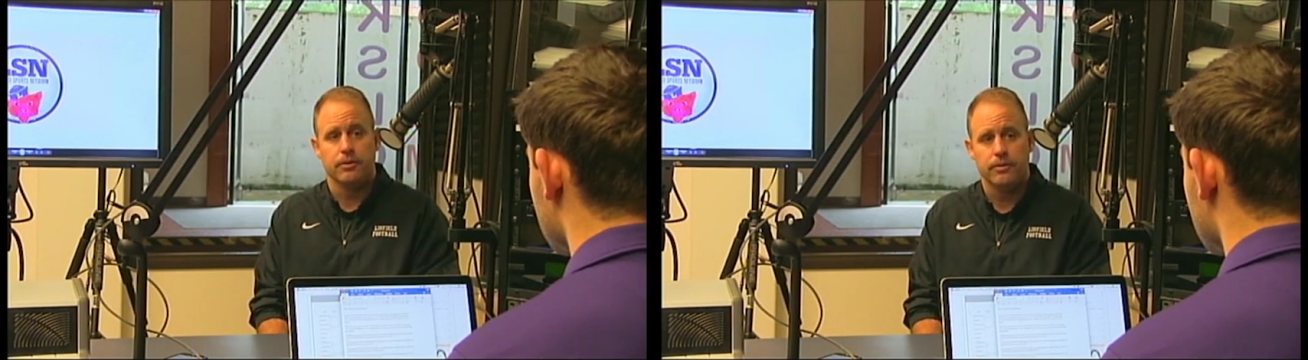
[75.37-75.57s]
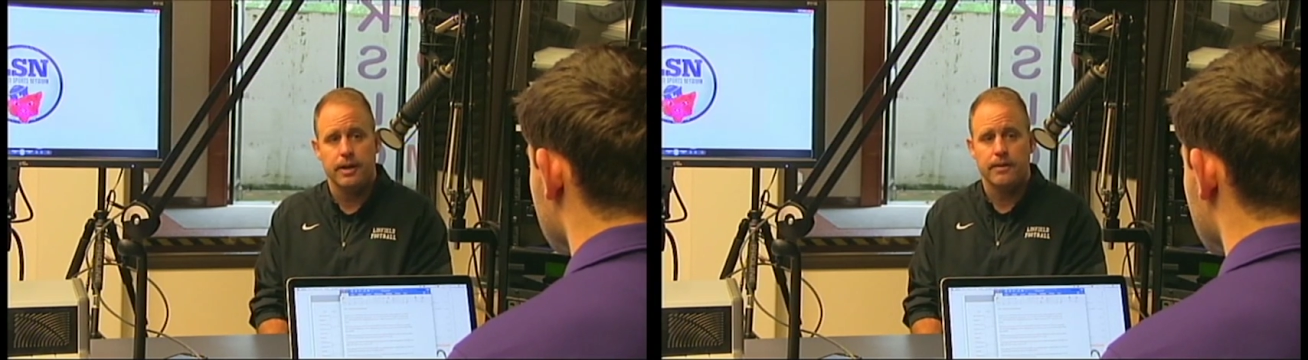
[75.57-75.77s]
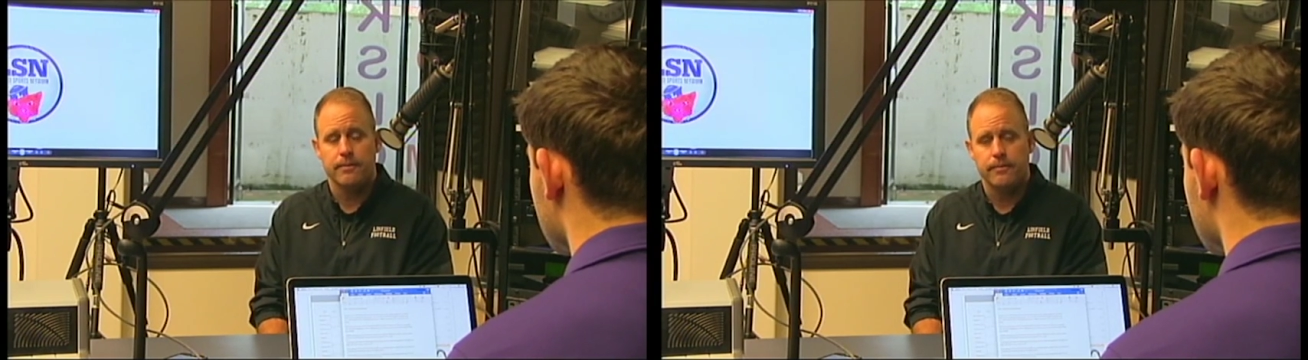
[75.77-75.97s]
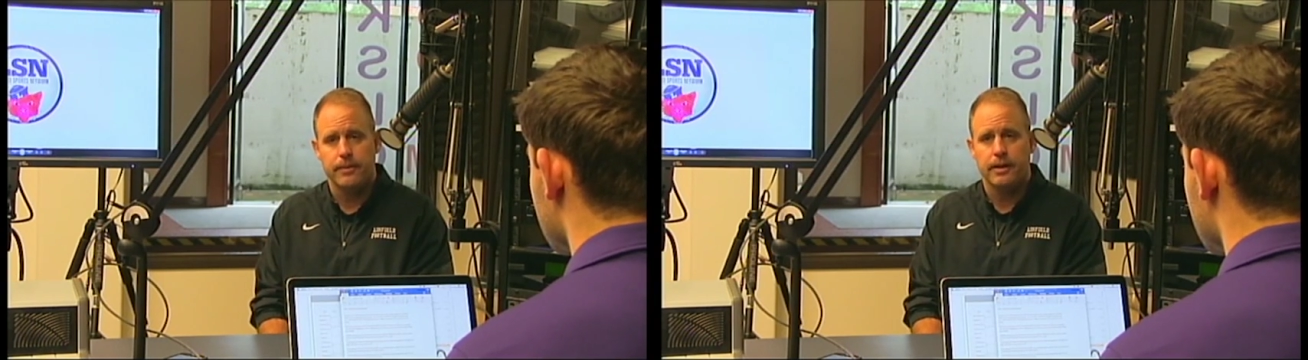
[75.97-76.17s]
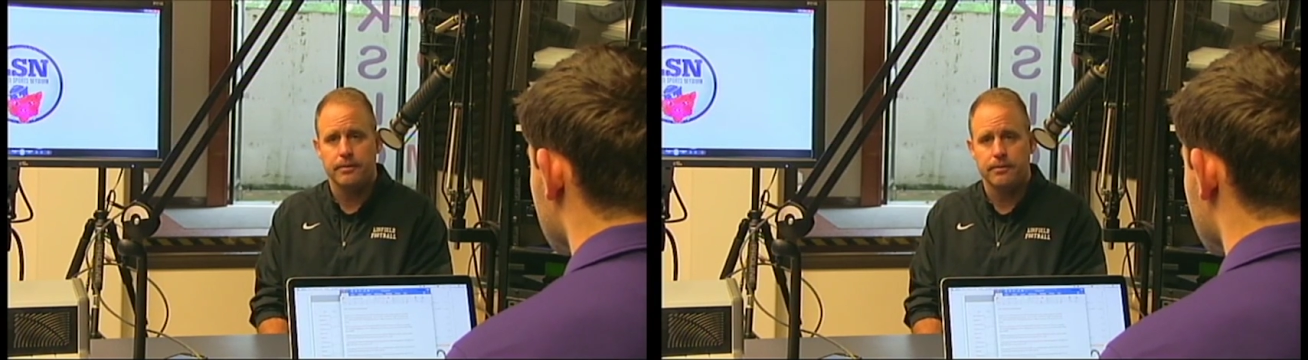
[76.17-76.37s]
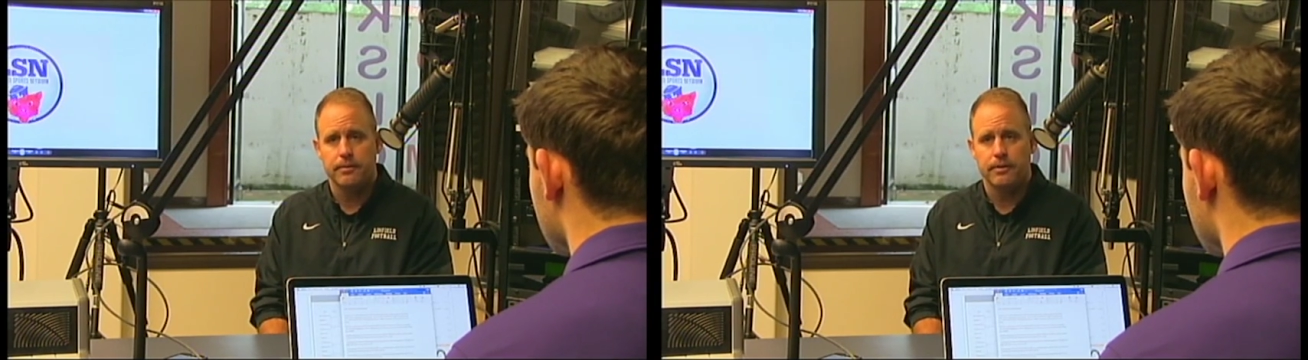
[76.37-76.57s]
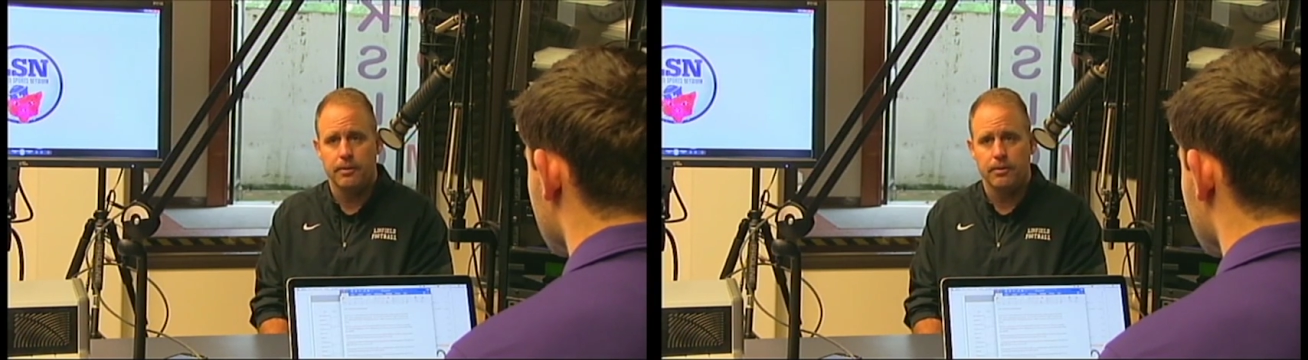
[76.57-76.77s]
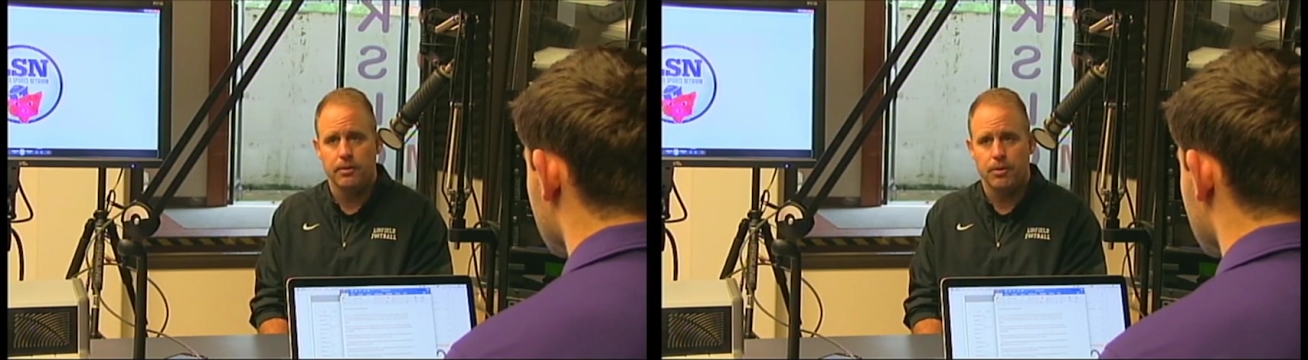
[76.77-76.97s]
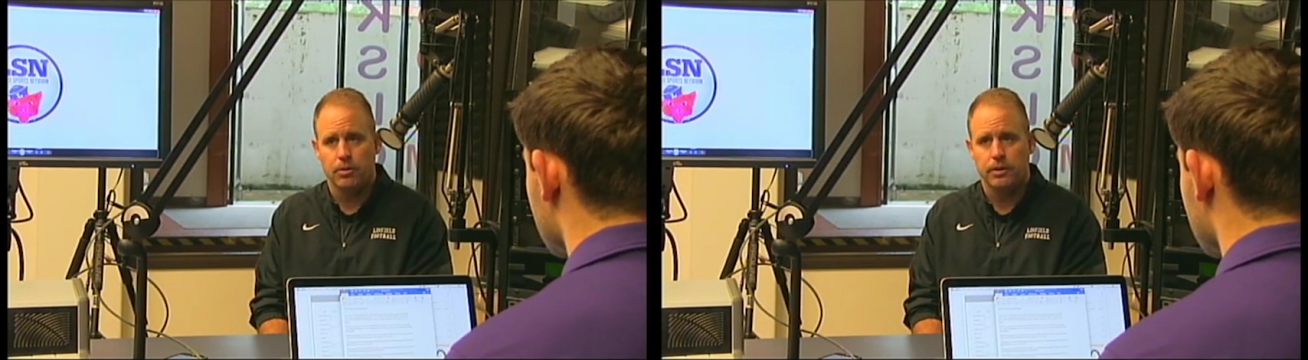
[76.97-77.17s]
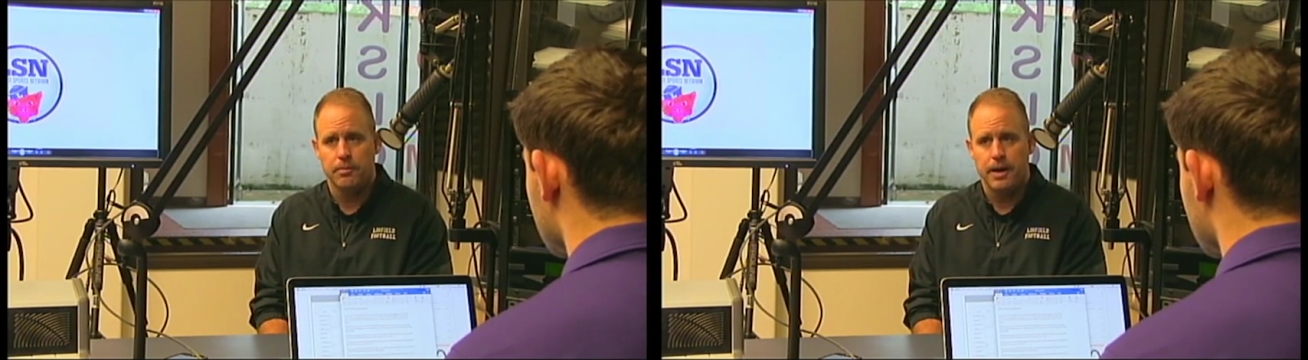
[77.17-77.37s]
that really broke
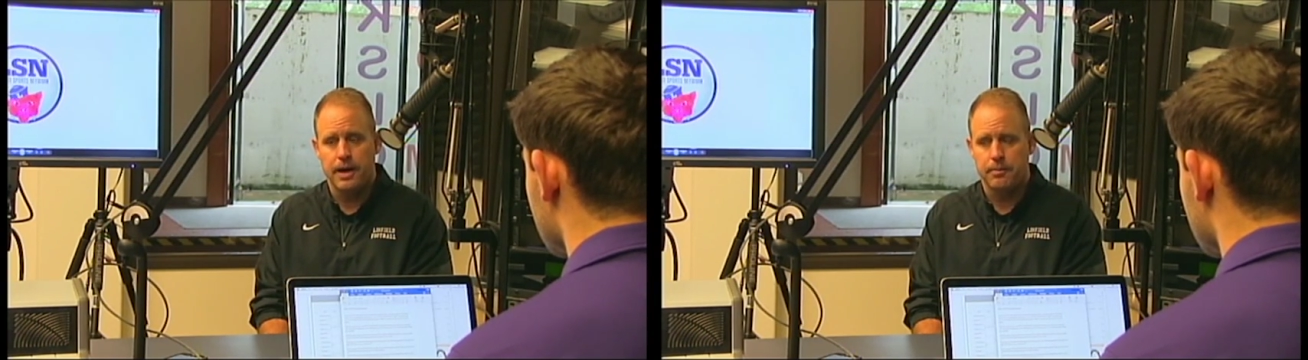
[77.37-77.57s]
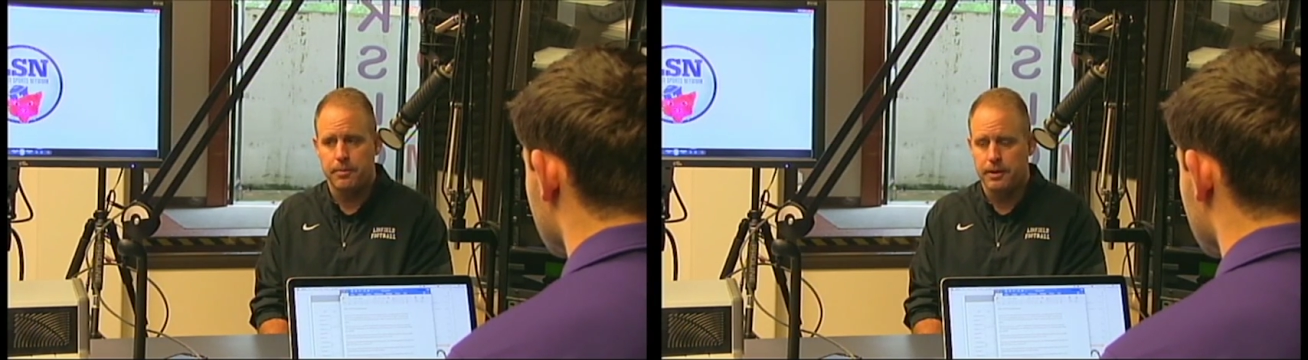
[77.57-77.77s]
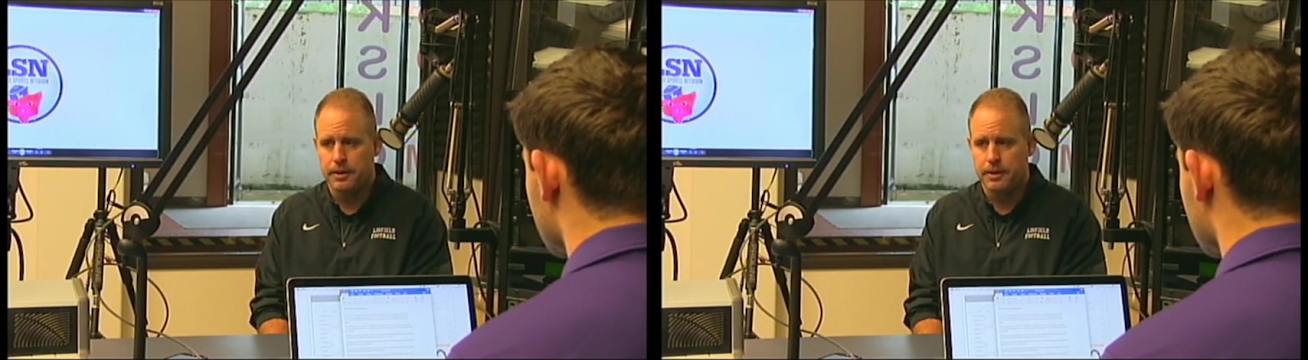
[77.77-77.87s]
their back. But,